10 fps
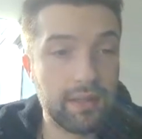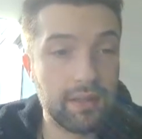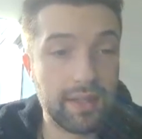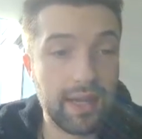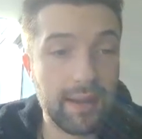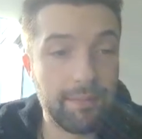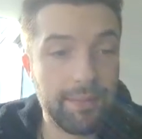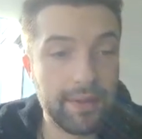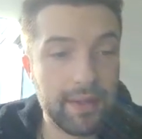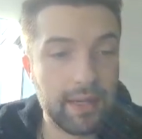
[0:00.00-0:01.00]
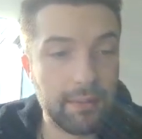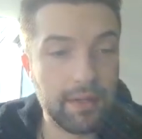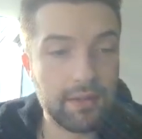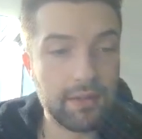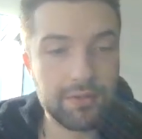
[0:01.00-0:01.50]
look at that. Yeah, we
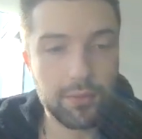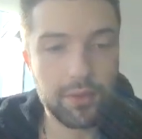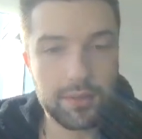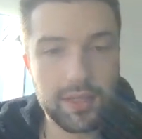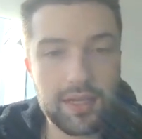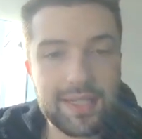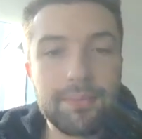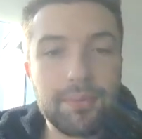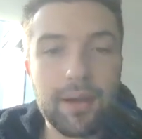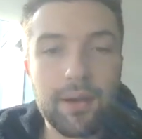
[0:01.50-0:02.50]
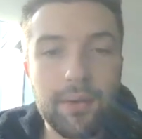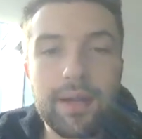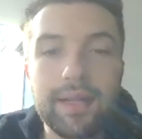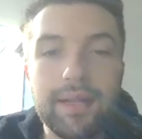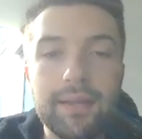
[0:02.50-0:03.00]
got Jameson Williams. We got a deep threat
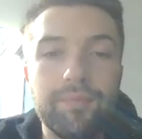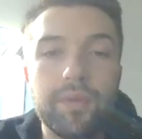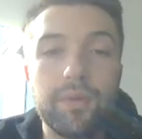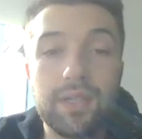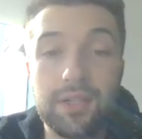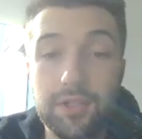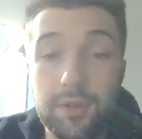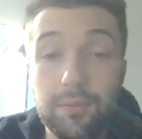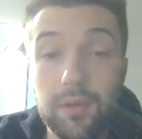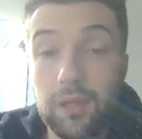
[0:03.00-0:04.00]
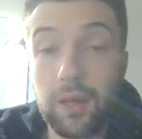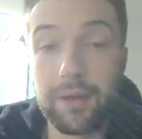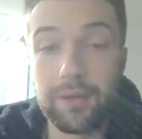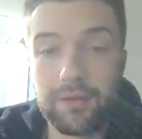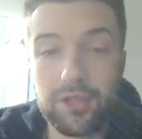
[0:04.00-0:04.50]
already, who's actually a lot
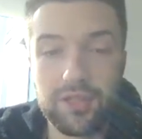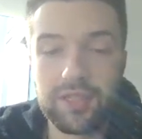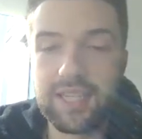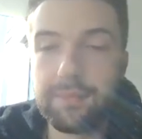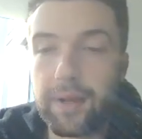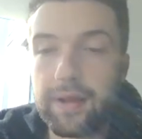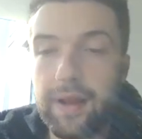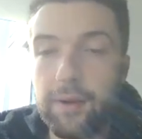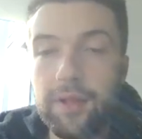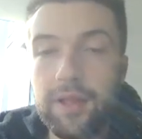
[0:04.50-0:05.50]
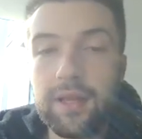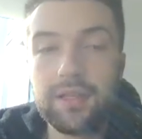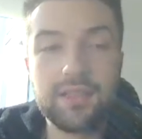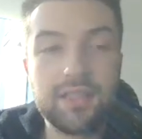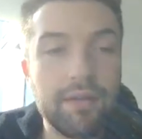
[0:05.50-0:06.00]
better than just a deep threat now.
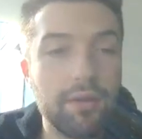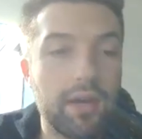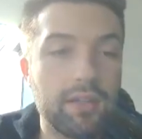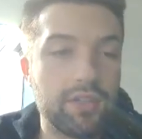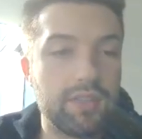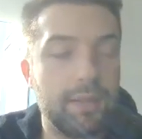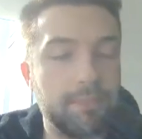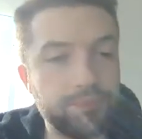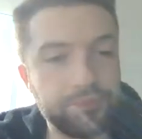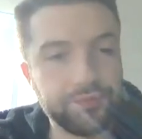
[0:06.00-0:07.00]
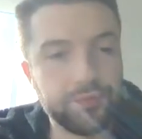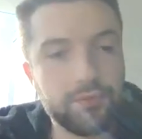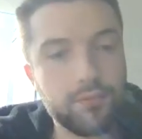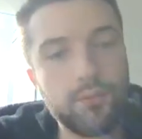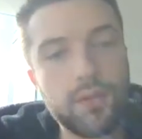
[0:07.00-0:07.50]
Xavier Hutchinson,
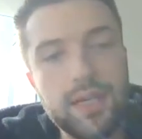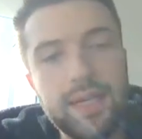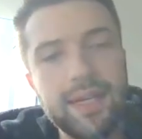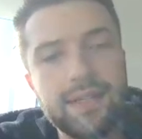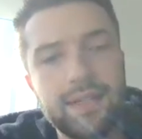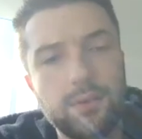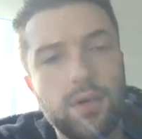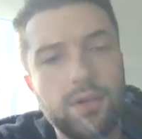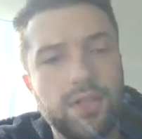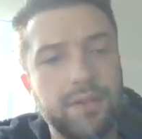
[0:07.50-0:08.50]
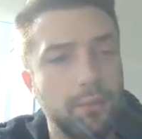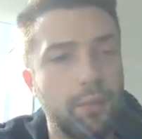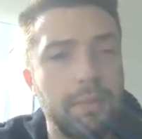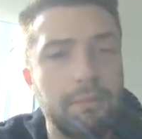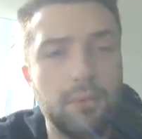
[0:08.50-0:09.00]
getting a second wide receiver
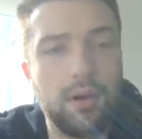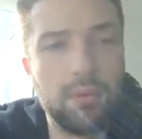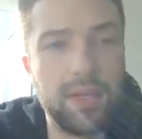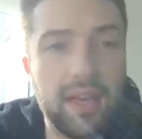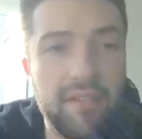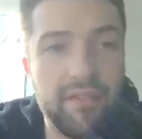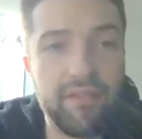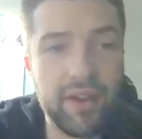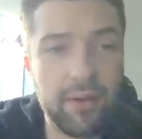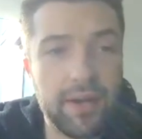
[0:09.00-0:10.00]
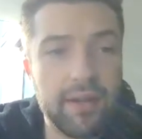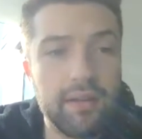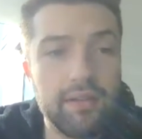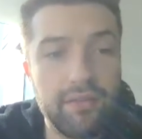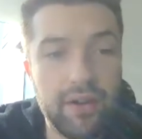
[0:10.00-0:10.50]
would be probably a
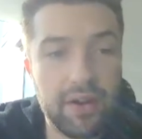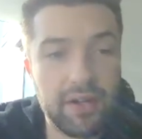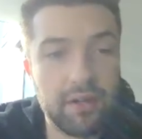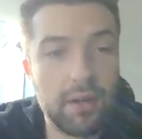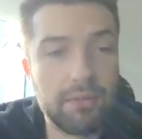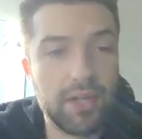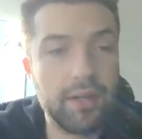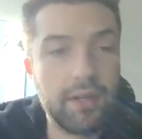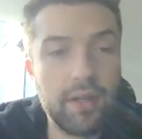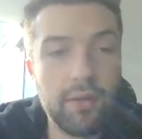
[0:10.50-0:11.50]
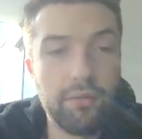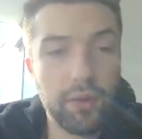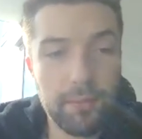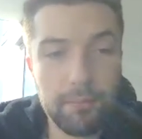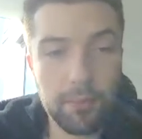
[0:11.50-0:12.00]
very, very good option
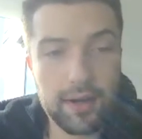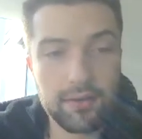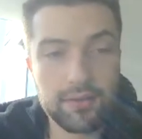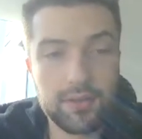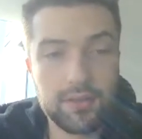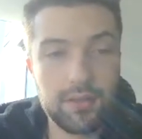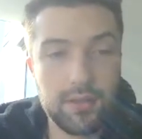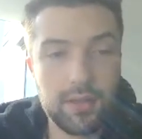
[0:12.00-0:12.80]
for the Browns